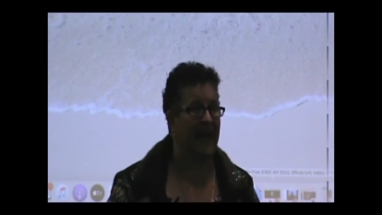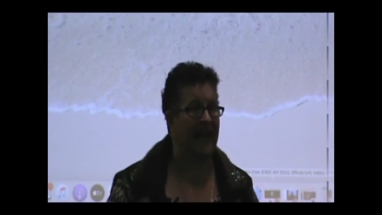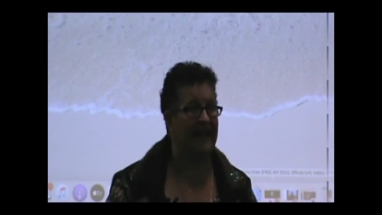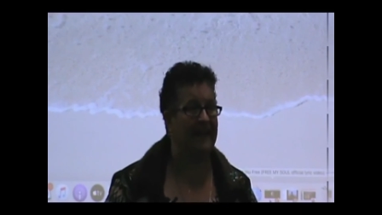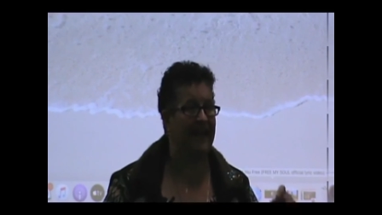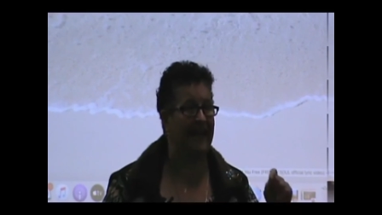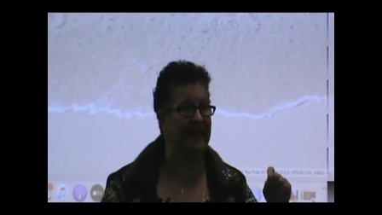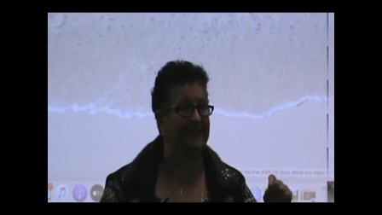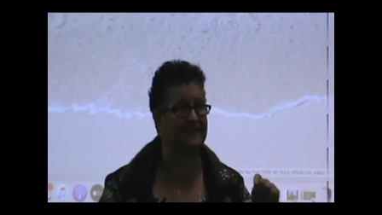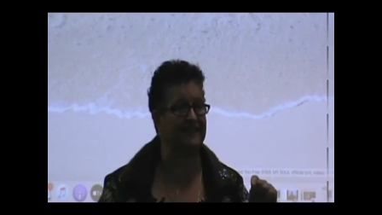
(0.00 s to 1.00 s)
And
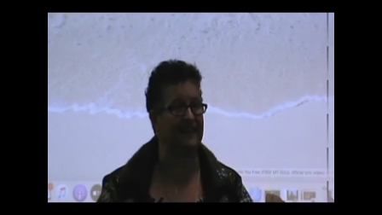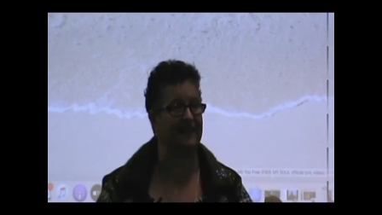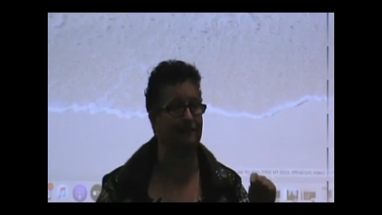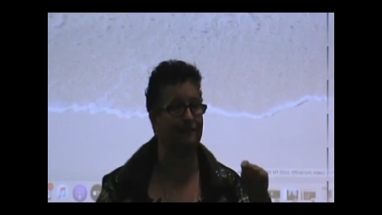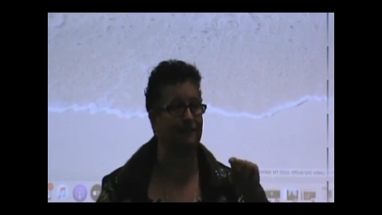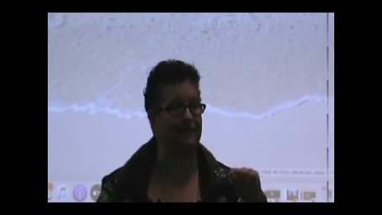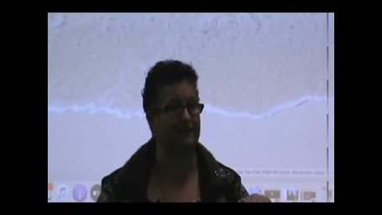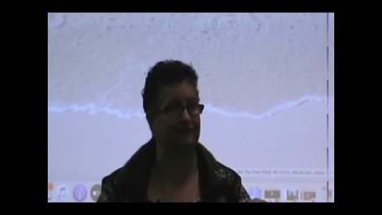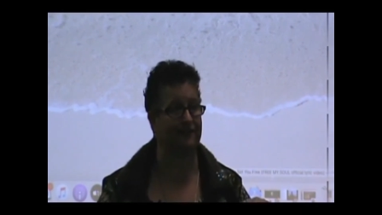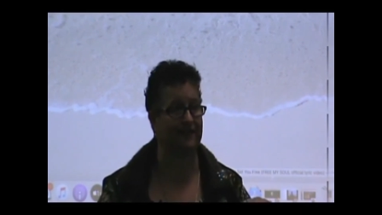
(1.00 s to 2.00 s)
asking
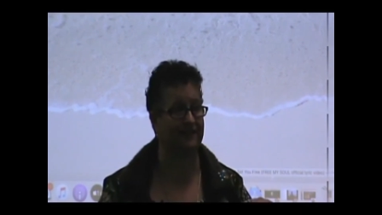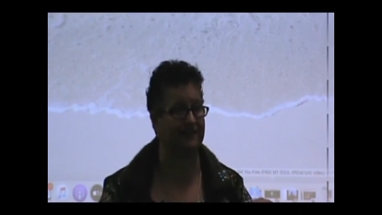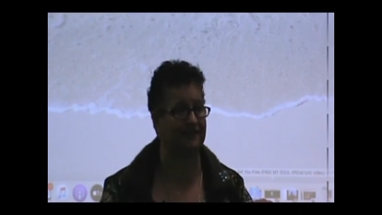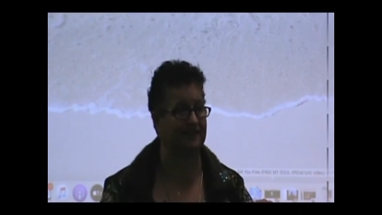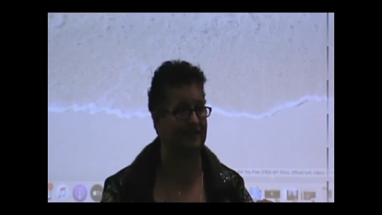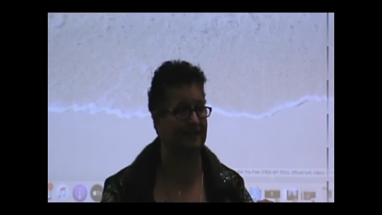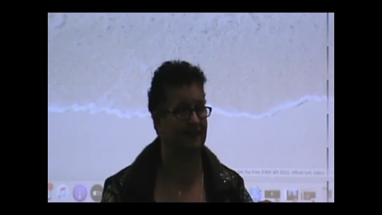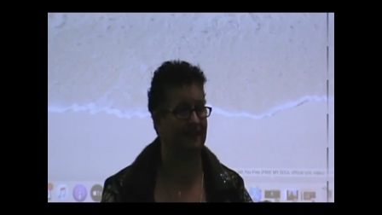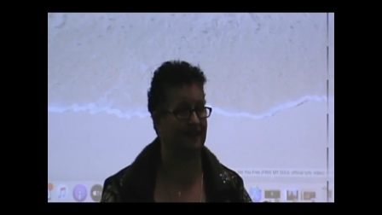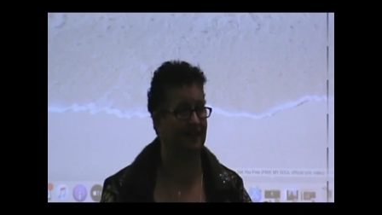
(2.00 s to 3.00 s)
forgiveness
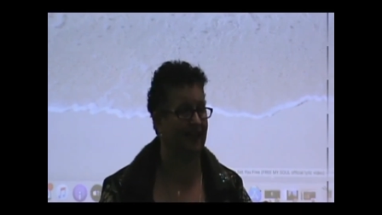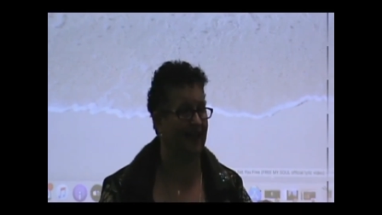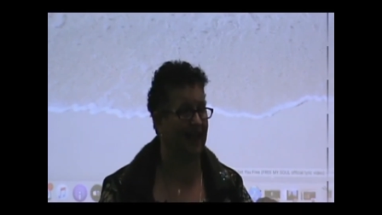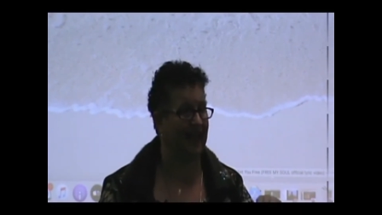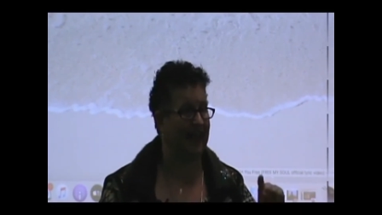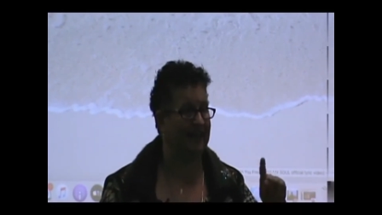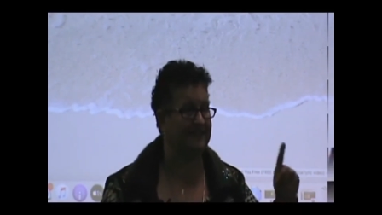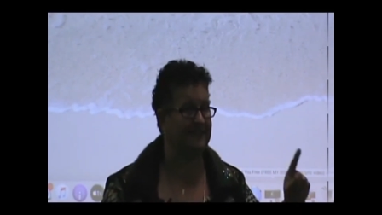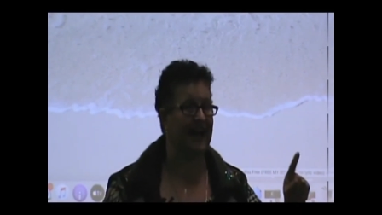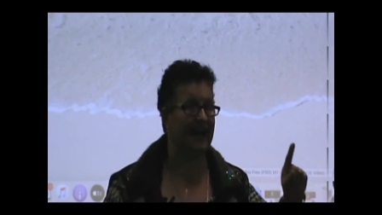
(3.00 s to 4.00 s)

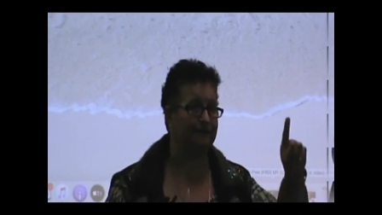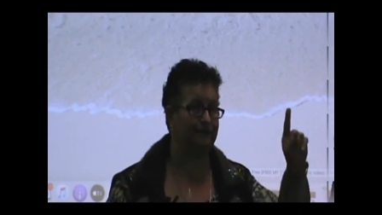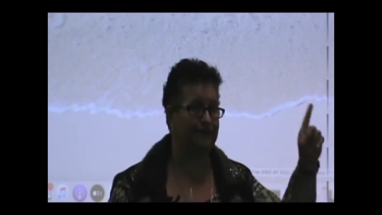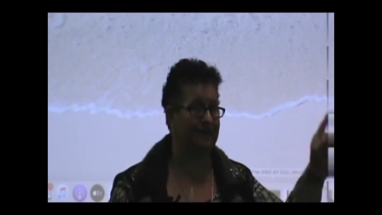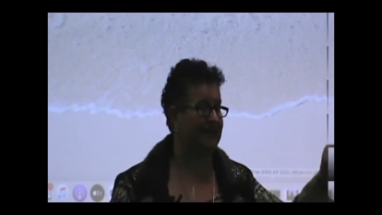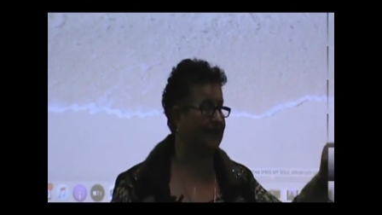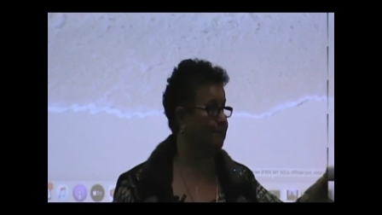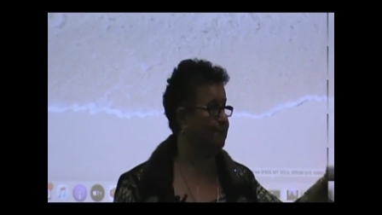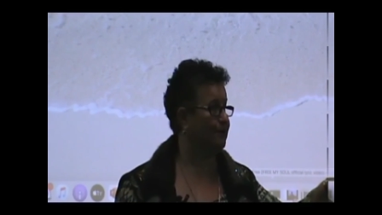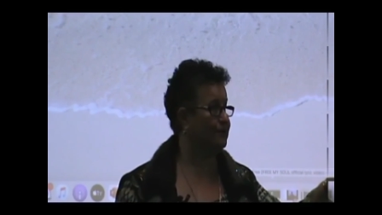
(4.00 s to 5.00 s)
is not for the other
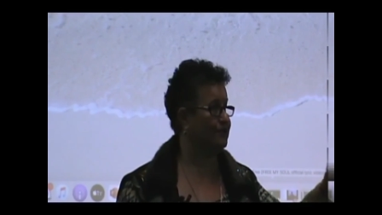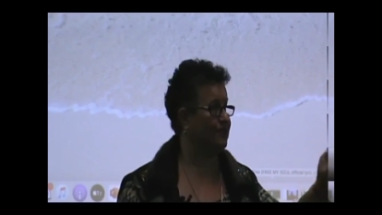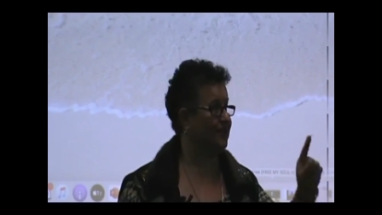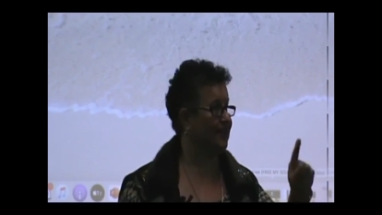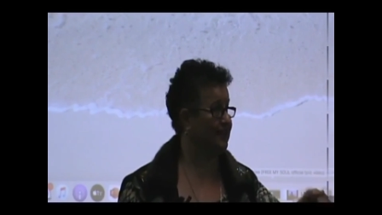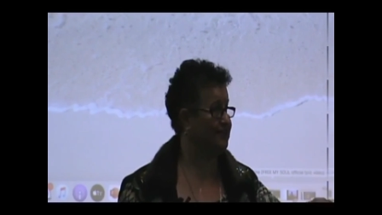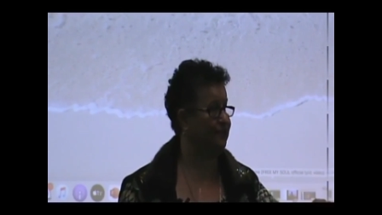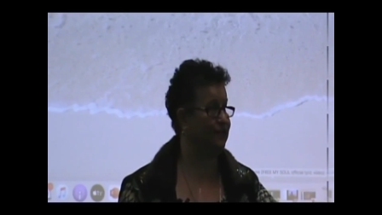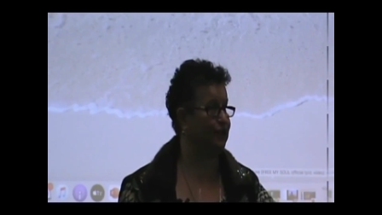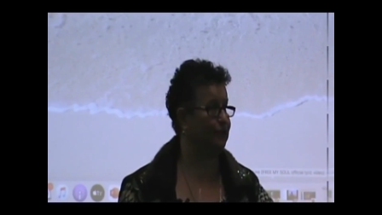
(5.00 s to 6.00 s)
person, it's
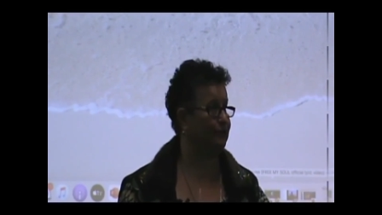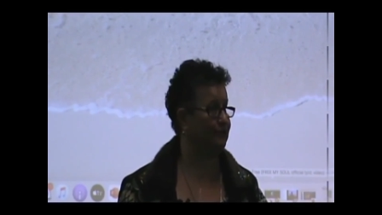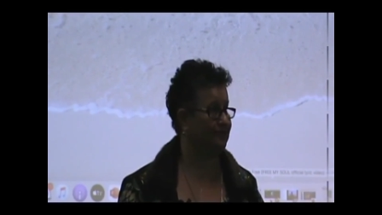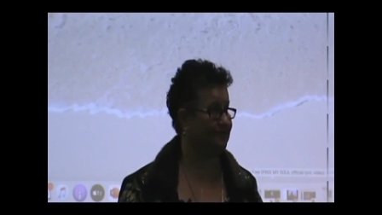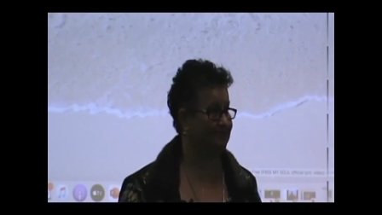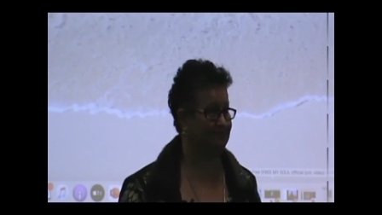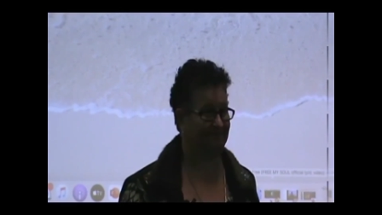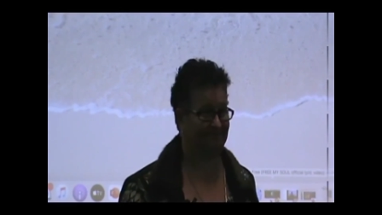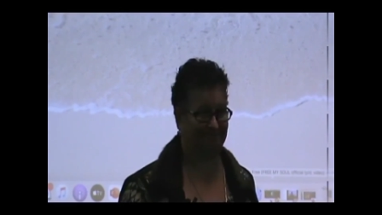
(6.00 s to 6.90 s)
for you. Amen.